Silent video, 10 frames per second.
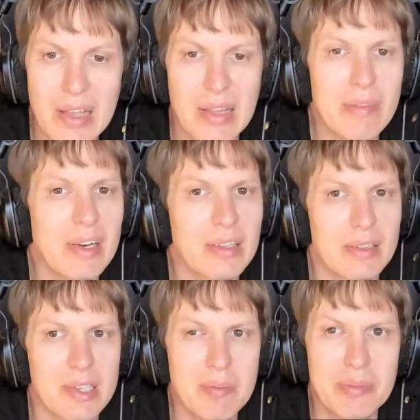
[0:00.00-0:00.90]
another
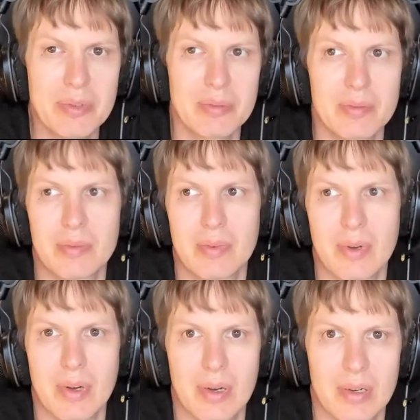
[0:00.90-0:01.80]
little tip
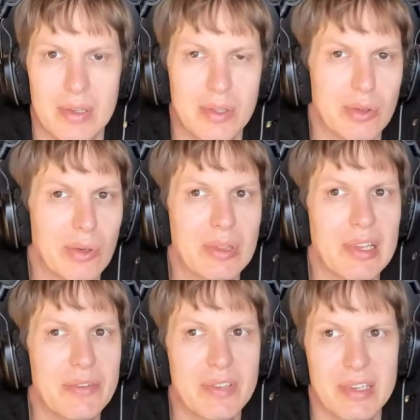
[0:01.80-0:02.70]
do not
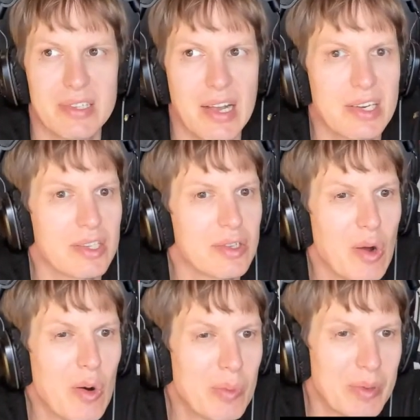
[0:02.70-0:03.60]
leave transactions
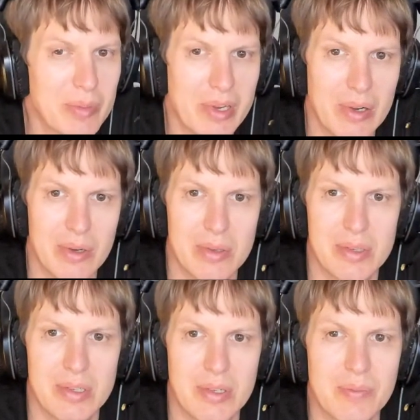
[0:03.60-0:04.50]
open
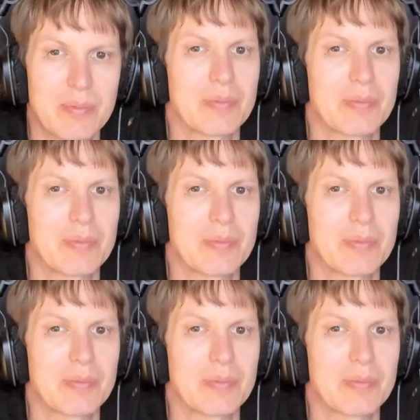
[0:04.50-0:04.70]
because uh,